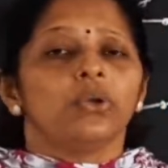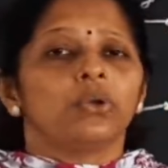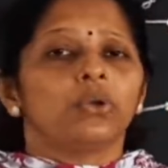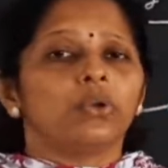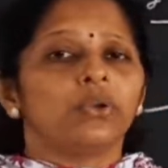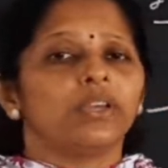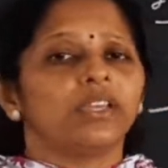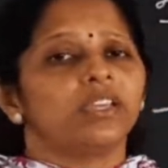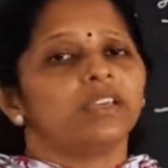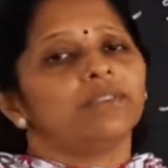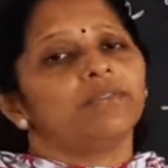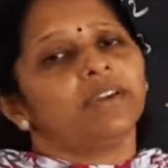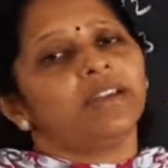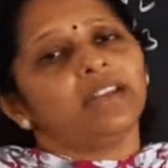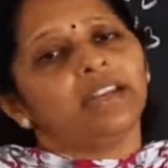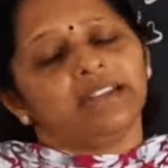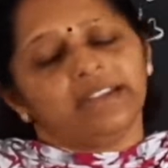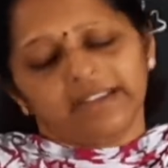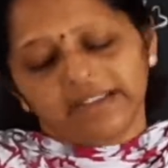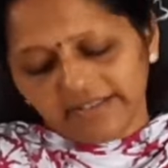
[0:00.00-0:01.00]
glowing
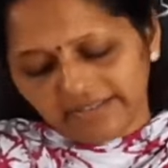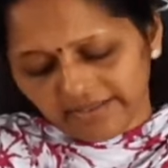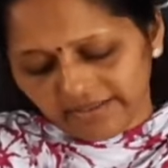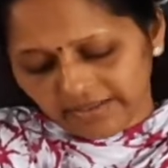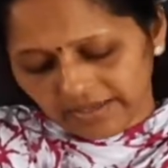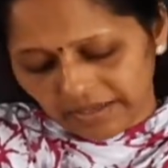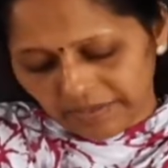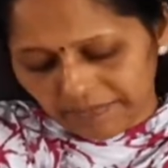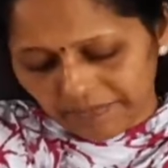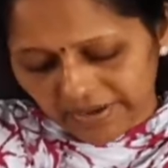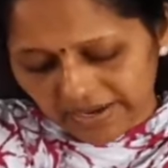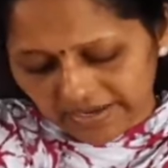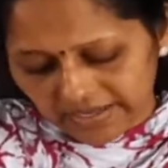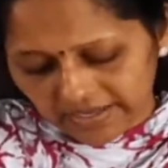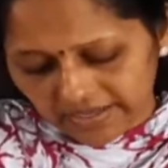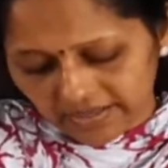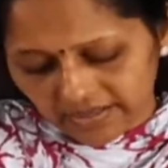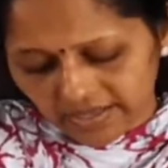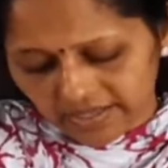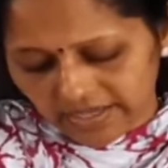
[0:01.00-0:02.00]
when it is
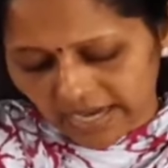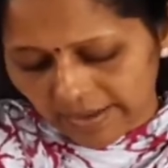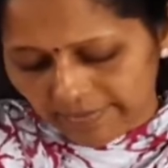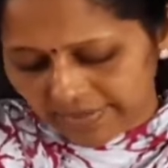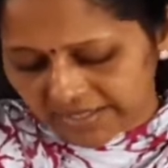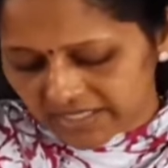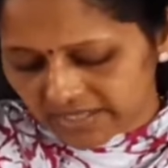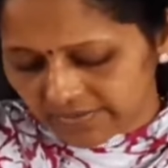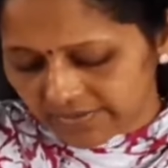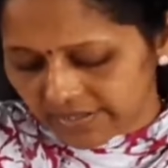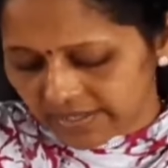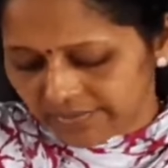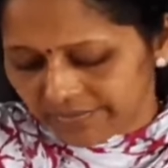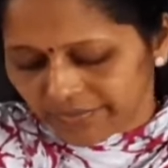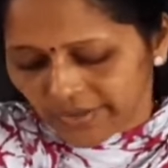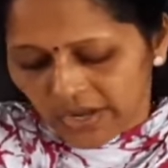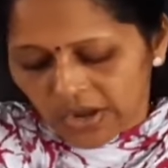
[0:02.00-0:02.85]
repairing the damaged one.